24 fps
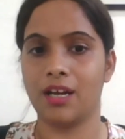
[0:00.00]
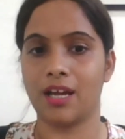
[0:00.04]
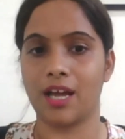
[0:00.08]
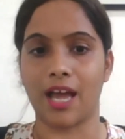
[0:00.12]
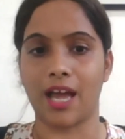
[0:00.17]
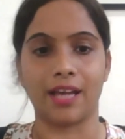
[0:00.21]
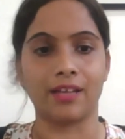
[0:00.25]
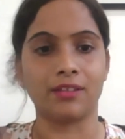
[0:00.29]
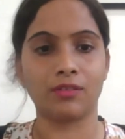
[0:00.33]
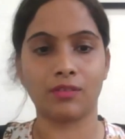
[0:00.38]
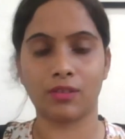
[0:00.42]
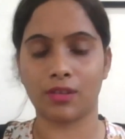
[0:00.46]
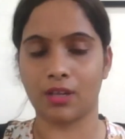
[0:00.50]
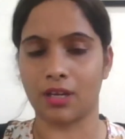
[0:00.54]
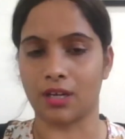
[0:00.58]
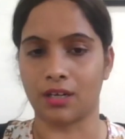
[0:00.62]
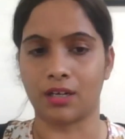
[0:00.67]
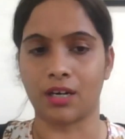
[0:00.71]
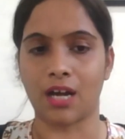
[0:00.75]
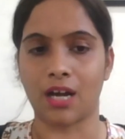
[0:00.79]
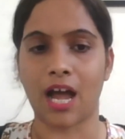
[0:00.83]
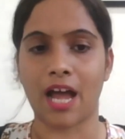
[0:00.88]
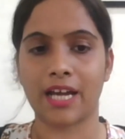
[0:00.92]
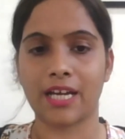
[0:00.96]
As
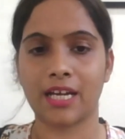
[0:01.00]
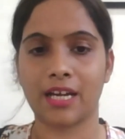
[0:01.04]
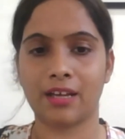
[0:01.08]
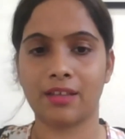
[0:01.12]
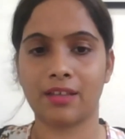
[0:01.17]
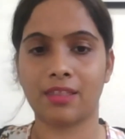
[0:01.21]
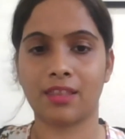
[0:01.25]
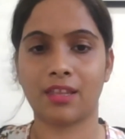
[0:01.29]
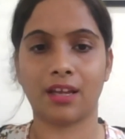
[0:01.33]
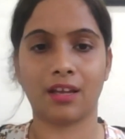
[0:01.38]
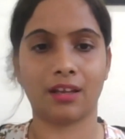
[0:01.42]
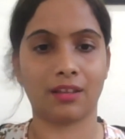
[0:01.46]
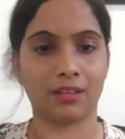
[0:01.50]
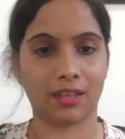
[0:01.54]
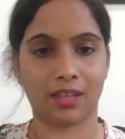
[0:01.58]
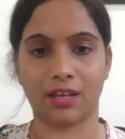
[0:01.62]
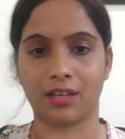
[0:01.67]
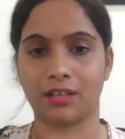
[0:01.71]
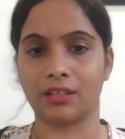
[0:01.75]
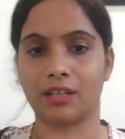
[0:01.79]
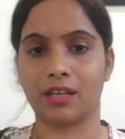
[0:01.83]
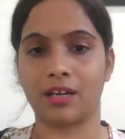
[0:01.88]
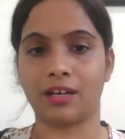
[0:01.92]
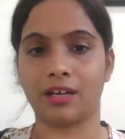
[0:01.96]
I have said
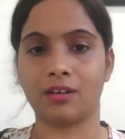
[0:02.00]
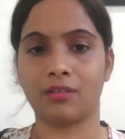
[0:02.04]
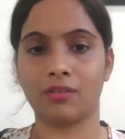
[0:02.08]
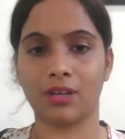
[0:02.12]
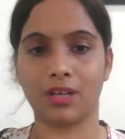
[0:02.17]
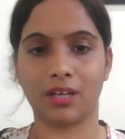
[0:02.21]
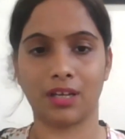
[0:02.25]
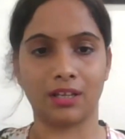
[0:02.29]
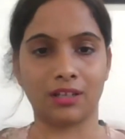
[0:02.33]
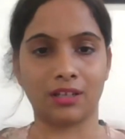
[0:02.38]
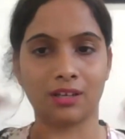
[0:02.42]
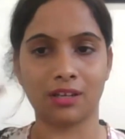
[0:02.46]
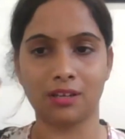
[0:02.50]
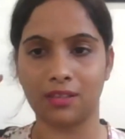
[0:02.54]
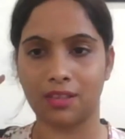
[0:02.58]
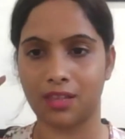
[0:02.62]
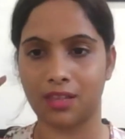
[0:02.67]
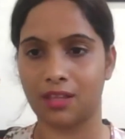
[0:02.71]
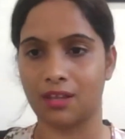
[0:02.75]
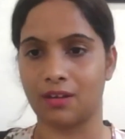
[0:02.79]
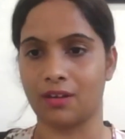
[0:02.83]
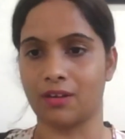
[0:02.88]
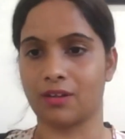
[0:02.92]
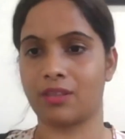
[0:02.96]
that it
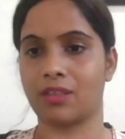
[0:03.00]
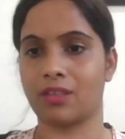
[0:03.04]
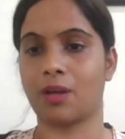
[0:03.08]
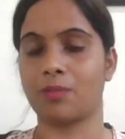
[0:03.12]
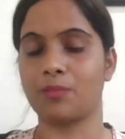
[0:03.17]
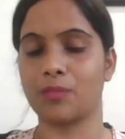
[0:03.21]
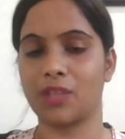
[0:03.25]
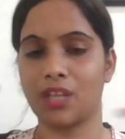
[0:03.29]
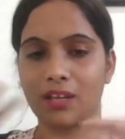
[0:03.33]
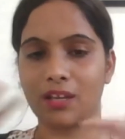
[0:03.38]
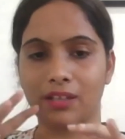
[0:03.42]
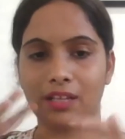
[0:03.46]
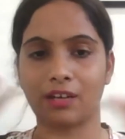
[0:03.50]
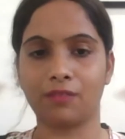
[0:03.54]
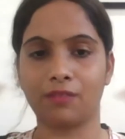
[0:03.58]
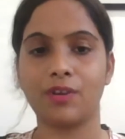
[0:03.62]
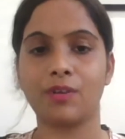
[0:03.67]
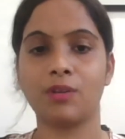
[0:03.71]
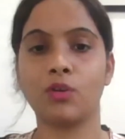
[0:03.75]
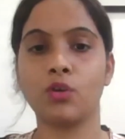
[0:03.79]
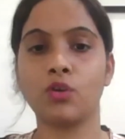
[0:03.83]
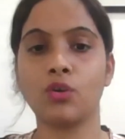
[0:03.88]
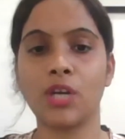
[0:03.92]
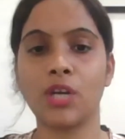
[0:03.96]
is something that
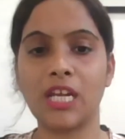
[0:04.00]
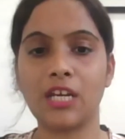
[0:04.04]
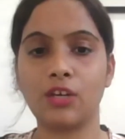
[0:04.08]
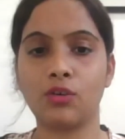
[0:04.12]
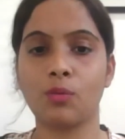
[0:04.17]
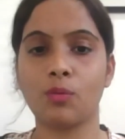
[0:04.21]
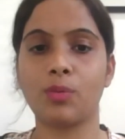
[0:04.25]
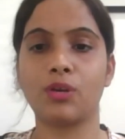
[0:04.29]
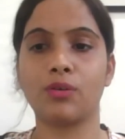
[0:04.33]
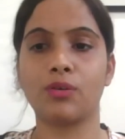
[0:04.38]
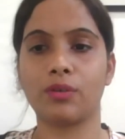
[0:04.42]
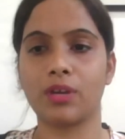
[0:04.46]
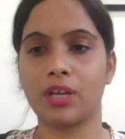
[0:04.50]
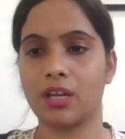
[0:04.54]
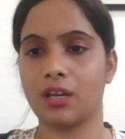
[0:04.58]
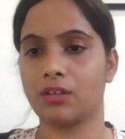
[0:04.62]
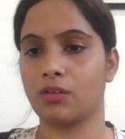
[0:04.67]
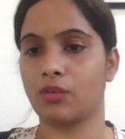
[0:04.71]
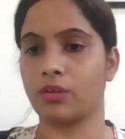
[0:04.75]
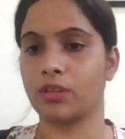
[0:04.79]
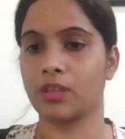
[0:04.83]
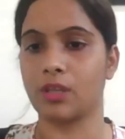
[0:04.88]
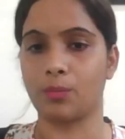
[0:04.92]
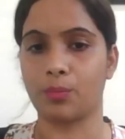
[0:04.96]
we need to be looking at
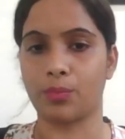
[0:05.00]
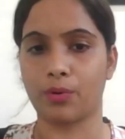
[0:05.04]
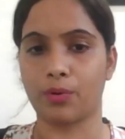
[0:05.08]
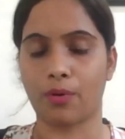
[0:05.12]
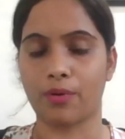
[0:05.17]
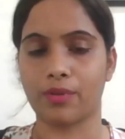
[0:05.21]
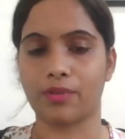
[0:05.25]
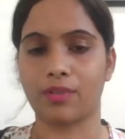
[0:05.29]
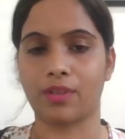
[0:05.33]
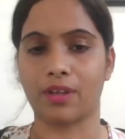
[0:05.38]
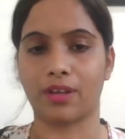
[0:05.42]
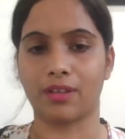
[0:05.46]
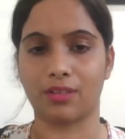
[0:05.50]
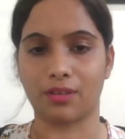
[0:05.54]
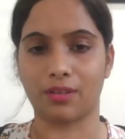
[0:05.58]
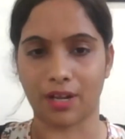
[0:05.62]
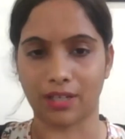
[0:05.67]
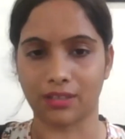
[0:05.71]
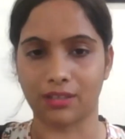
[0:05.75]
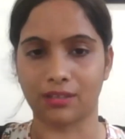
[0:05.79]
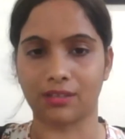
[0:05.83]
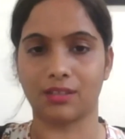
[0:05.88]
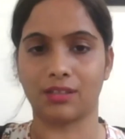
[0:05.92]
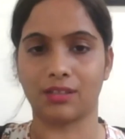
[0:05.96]
on the process
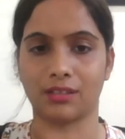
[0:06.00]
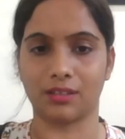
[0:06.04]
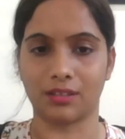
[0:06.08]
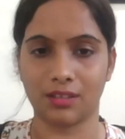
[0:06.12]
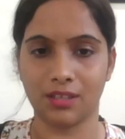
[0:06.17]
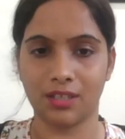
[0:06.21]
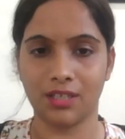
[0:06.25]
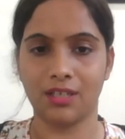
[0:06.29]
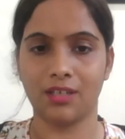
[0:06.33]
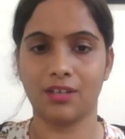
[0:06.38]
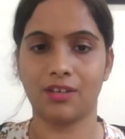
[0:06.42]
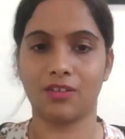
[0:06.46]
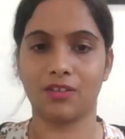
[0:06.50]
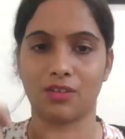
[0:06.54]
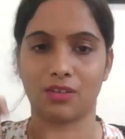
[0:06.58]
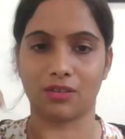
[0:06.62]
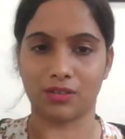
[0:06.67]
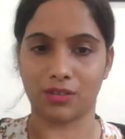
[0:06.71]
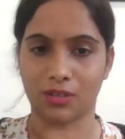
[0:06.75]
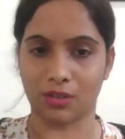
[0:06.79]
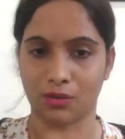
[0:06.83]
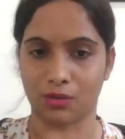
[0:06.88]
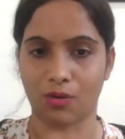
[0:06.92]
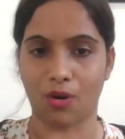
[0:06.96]
rather than
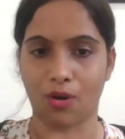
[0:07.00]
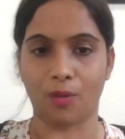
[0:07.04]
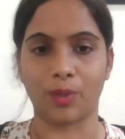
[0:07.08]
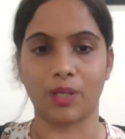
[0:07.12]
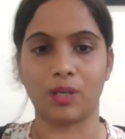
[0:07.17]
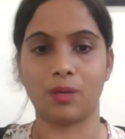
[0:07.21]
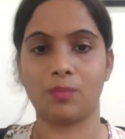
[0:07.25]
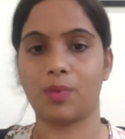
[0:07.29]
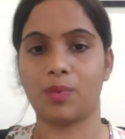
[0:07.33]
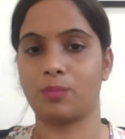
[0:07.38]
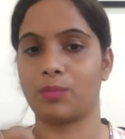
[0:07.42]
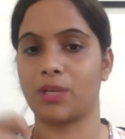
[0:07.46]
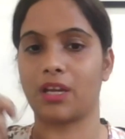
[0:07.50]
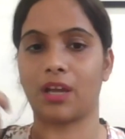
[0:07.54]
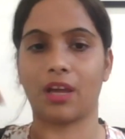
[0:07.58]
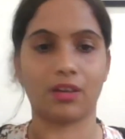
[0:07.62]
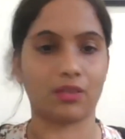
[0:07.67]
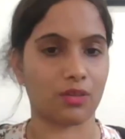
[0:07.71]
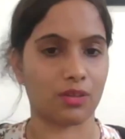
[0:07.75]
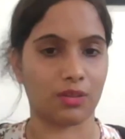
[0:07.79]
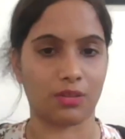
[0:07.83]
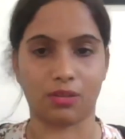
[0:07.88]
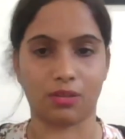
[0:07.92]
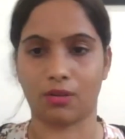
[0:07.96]
just, how many
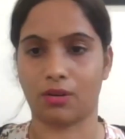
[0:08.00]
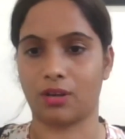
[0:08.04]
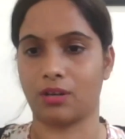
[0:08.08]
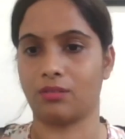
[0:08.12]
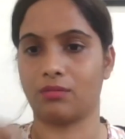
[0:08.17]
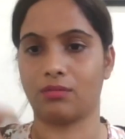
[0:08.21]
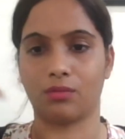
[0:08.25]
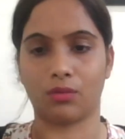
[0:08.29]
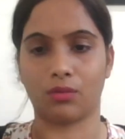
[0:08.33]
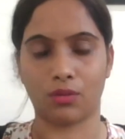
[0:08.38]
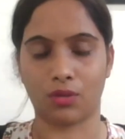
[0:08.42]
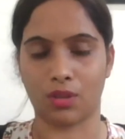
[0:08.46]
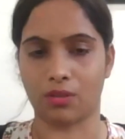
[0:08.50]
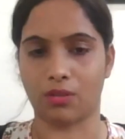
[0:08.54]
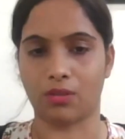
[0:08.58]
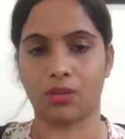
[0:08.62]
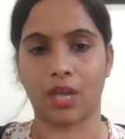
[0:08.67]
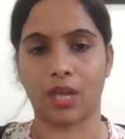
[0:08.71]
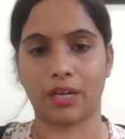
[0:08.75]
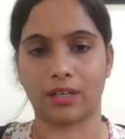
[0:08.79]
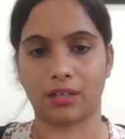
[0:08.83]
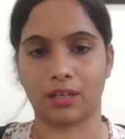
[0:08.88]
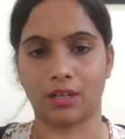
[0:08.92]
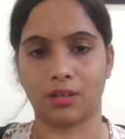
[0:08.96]
publications and just
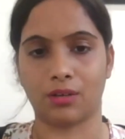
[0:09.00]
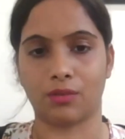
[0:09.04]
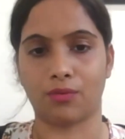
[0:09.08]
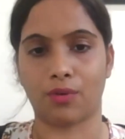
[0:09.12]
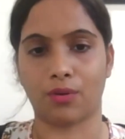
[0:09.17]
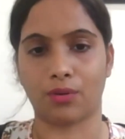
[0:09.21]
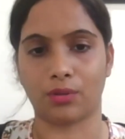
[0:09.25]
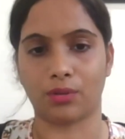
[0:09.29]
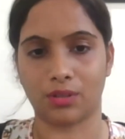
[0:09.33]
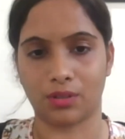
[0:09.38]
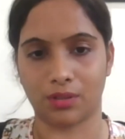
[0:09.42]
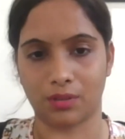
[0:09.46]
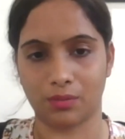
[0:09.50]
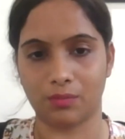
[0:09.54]
that kind of.